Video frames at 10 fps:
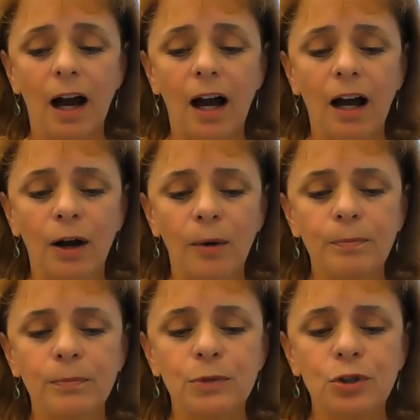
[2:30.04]

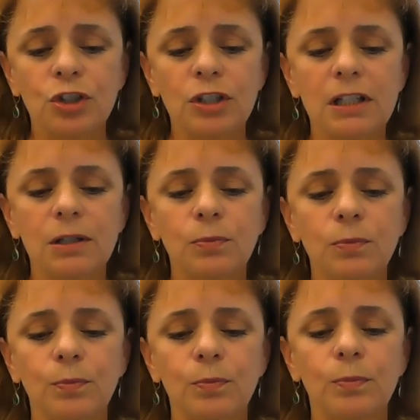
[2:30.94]
um, she
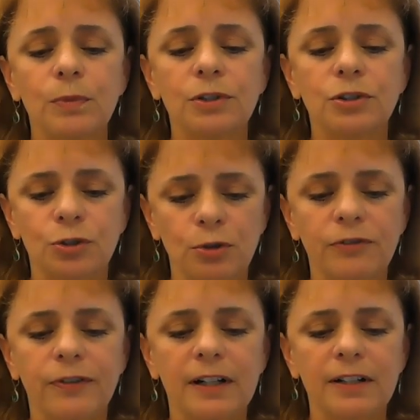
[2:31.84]
is a
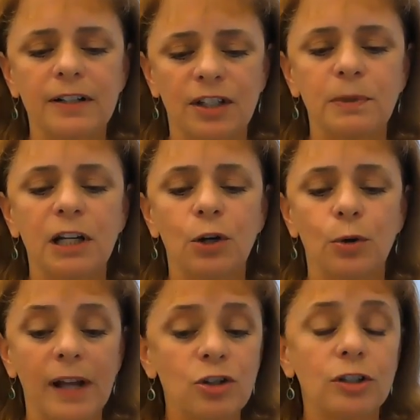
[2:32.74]
certified assessment
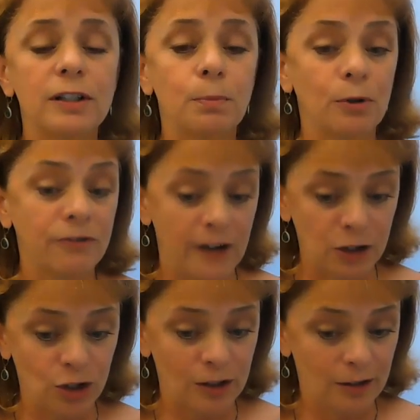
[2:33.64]
and credentialing
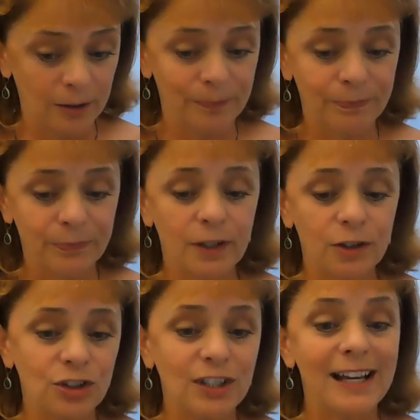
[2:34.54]
professional,
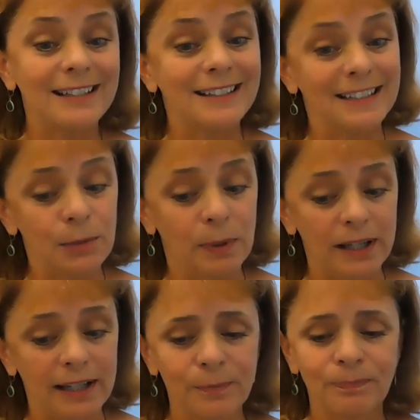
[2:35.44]
a
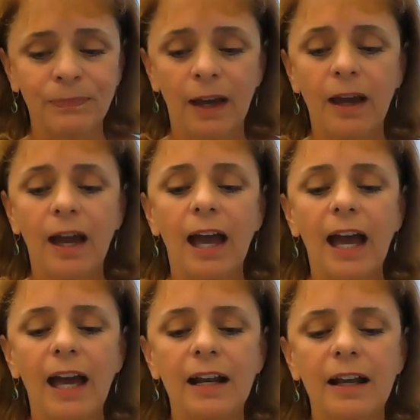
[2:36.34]
CACP,
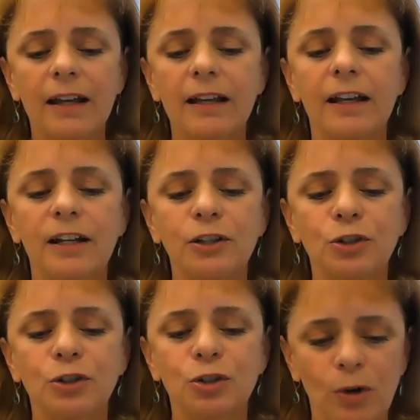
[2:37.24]
and an
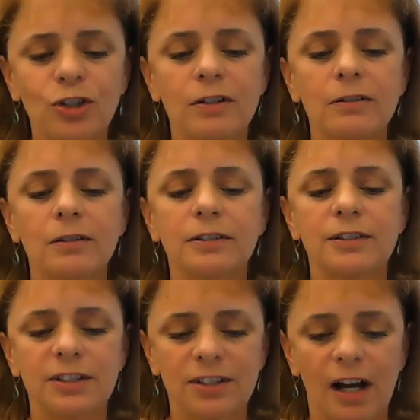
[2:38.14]

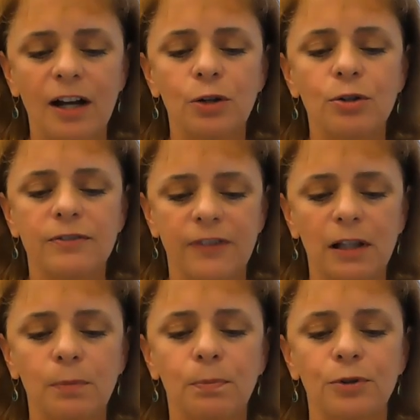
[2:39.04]
instructional designer
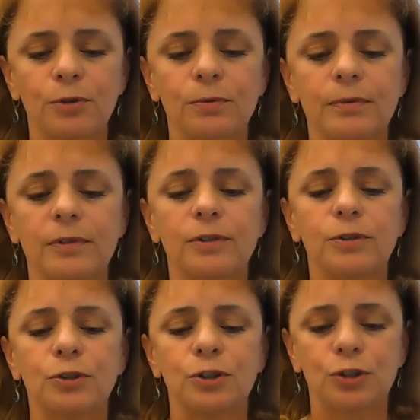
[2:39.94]
developer
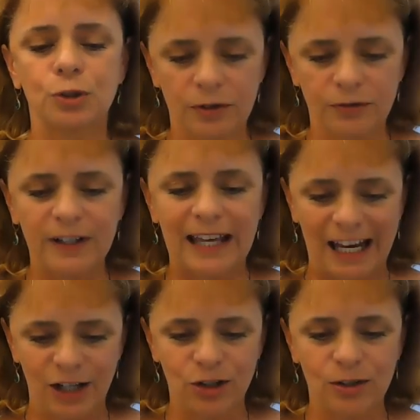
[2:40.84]

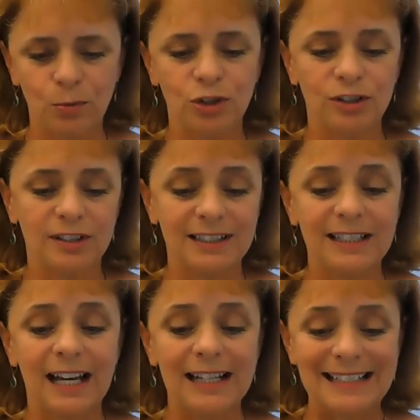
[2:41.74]
certification, which is a
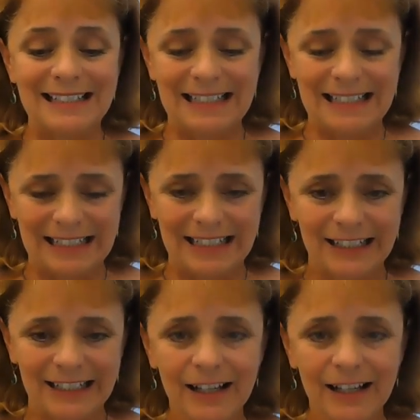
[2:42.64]
CIDD.